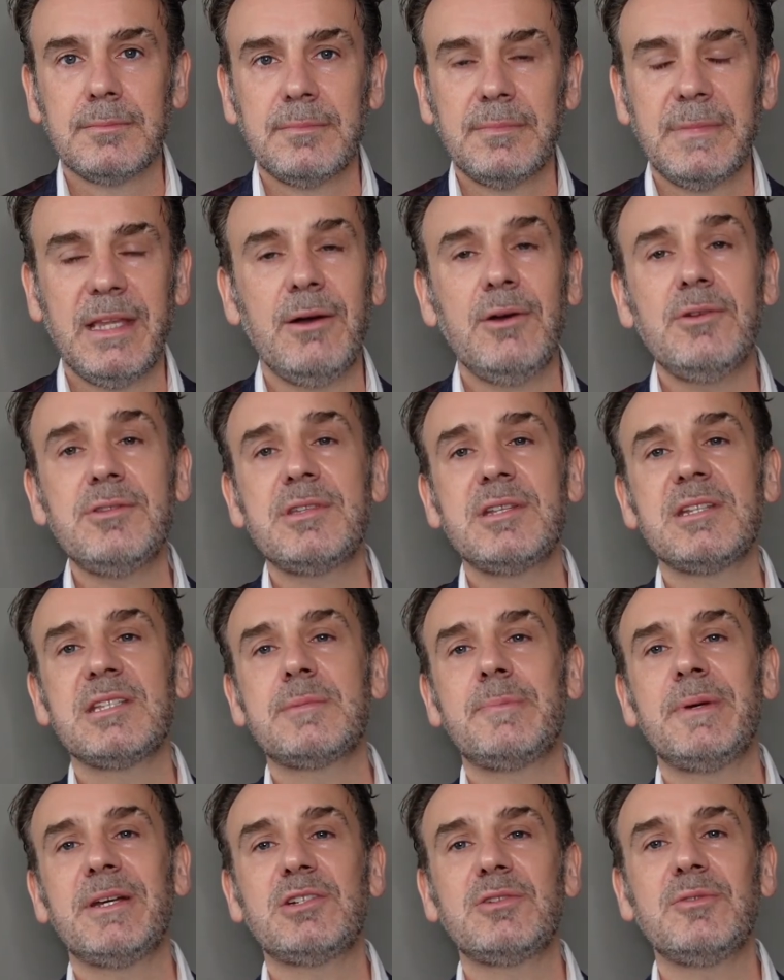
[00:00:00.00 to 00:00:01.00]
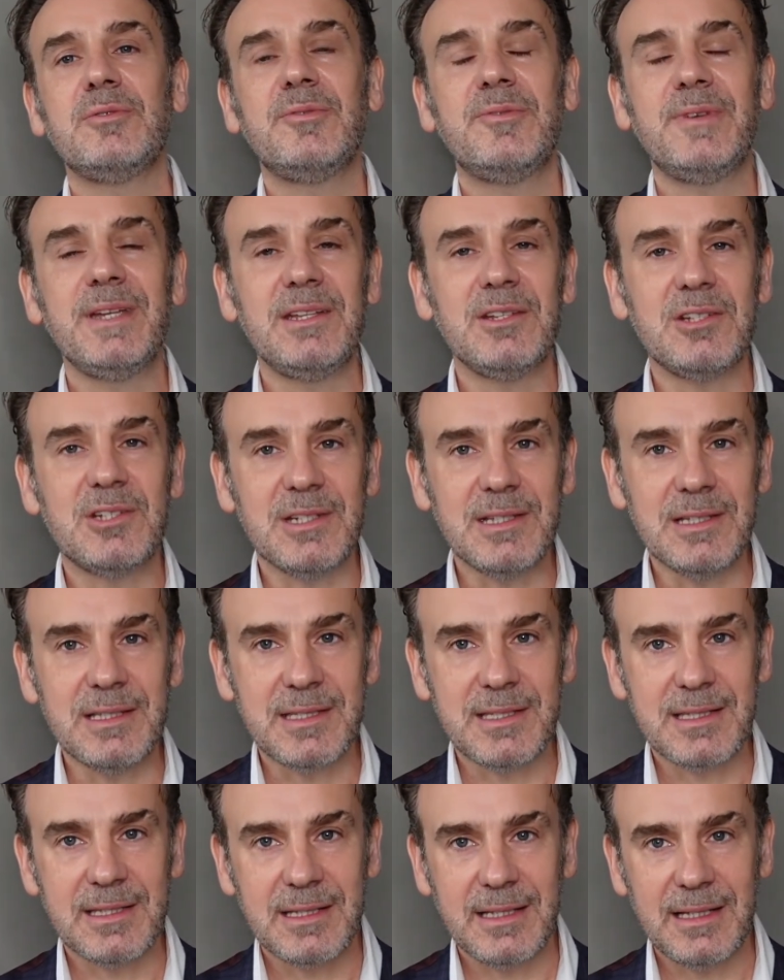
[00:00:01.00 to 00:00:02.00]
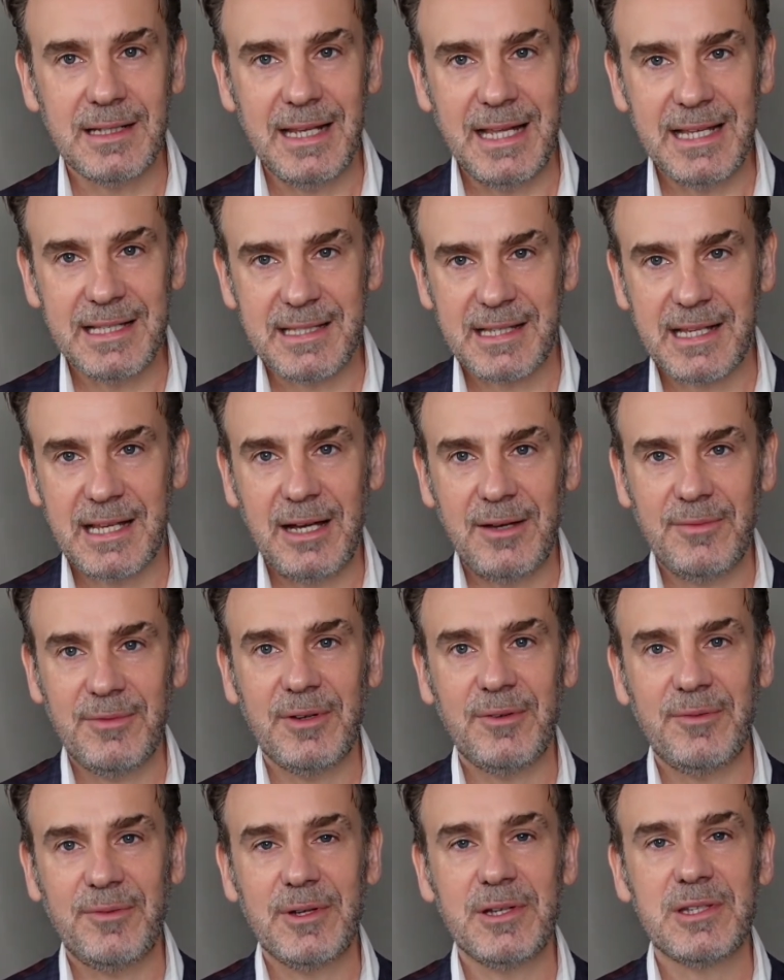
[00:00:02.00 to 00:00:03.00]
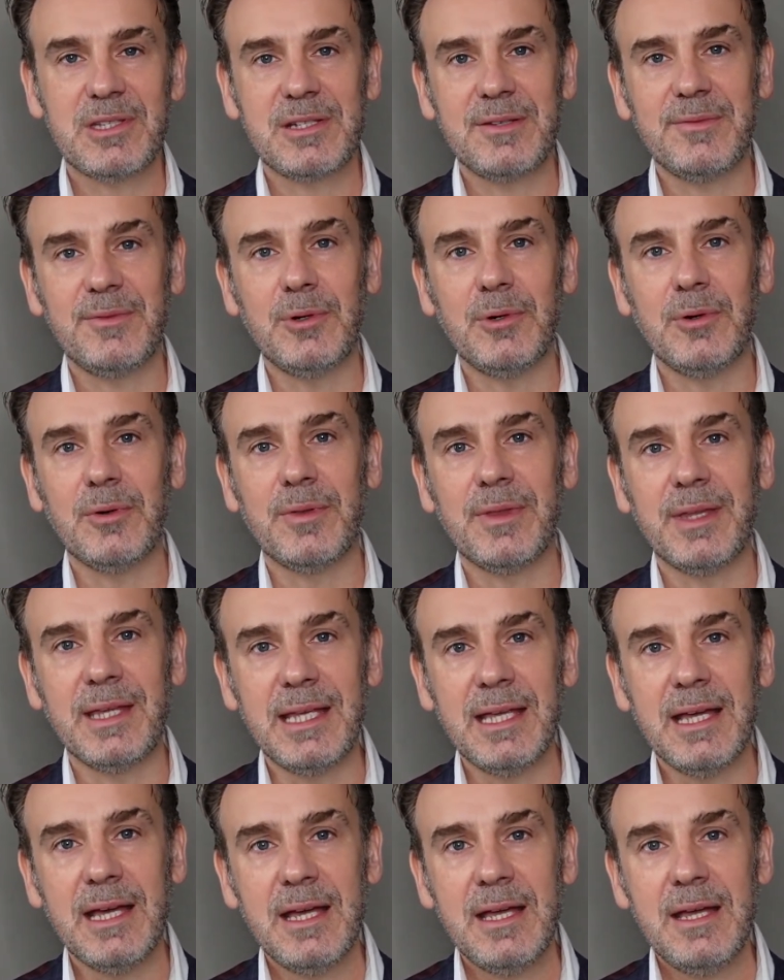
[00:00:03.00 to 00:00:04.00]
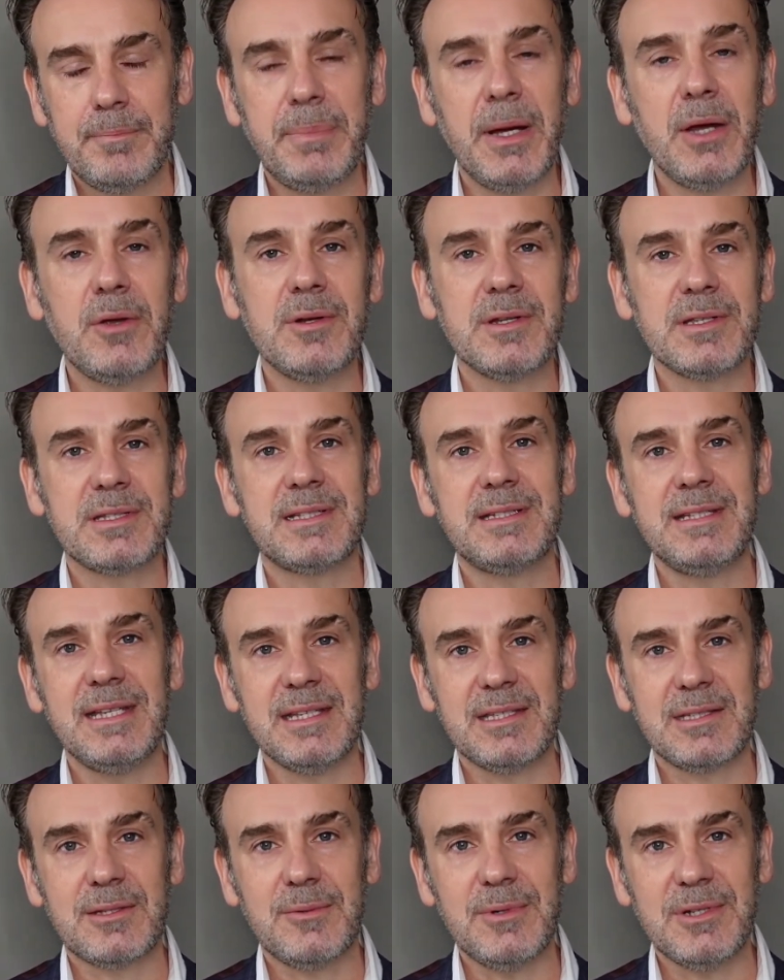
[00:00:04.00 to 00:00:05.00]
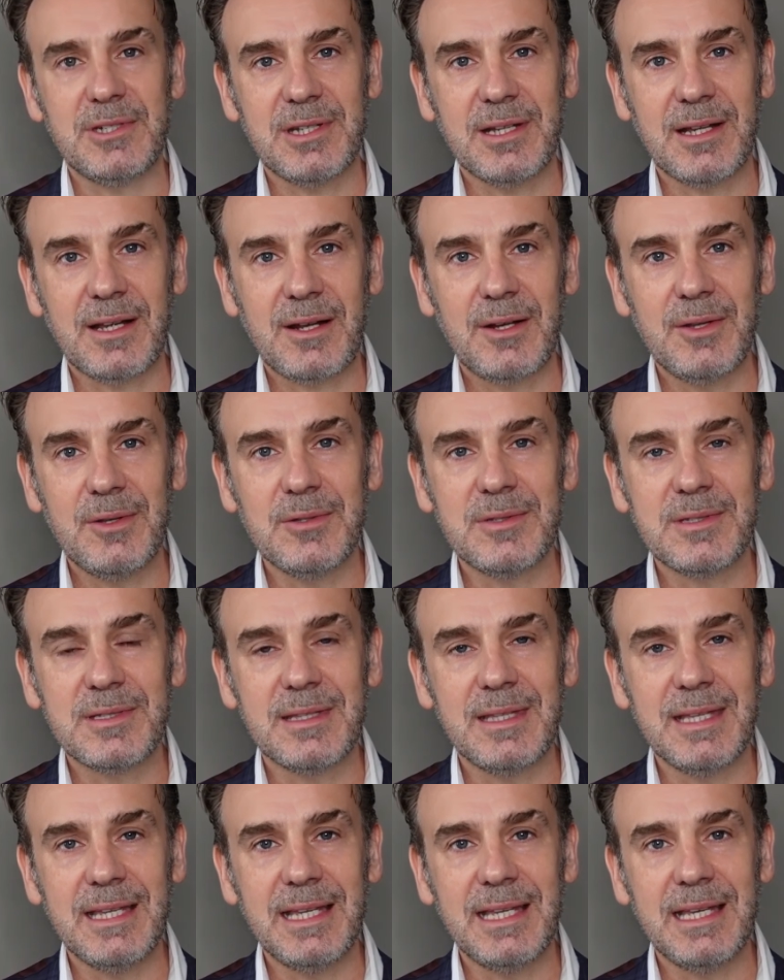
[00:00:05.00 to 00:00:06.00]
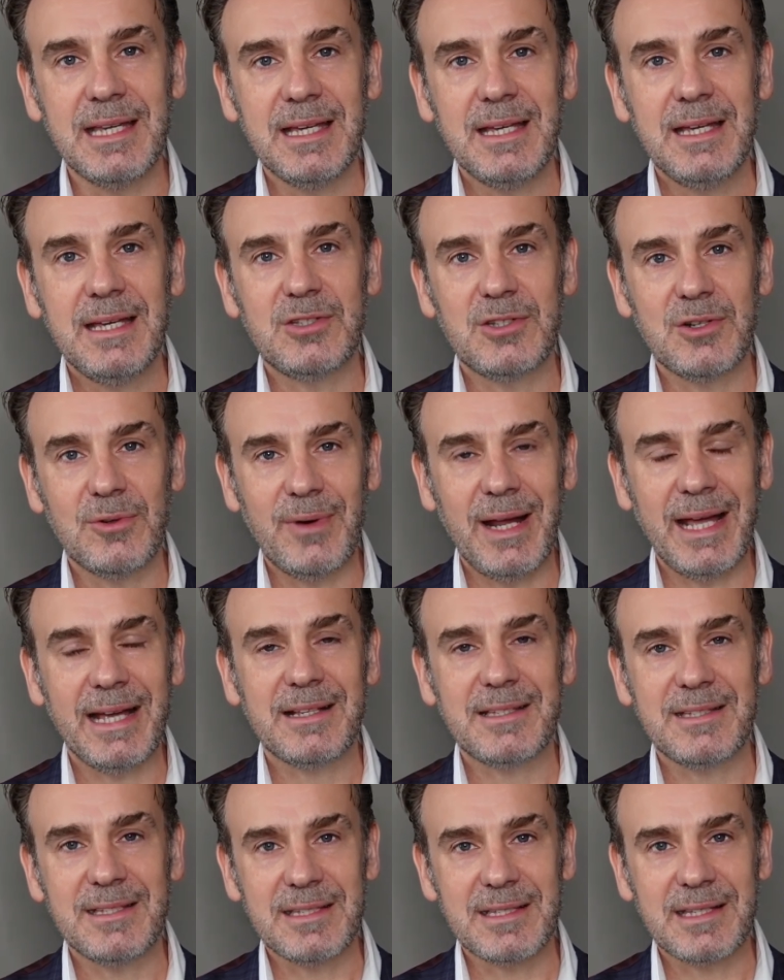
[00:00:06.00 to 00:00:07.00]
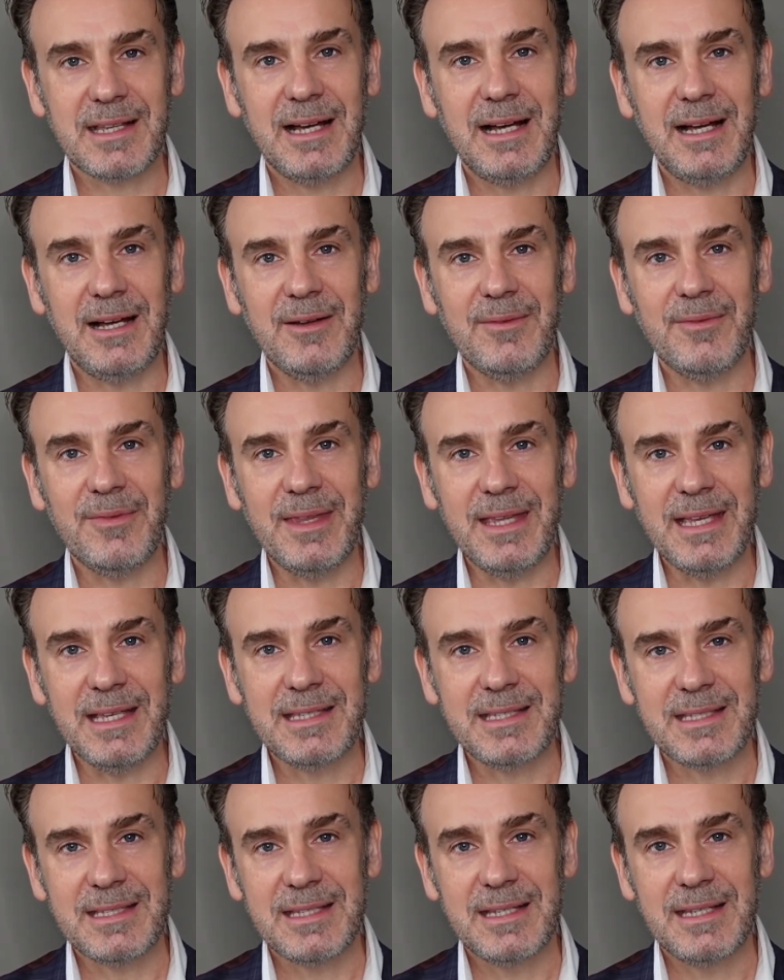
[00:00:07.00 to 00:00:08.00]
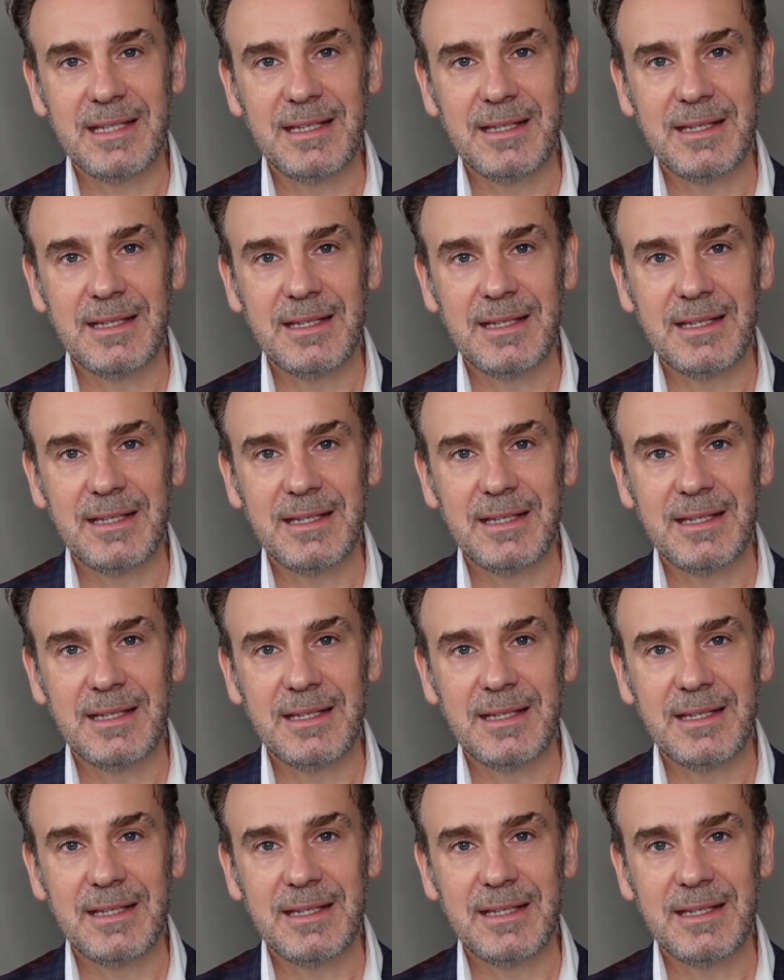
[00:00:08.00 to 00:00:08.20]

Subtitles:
Now, onto the special features. Let's cover, first of all, the bonus disc, which includes the director's cut of this.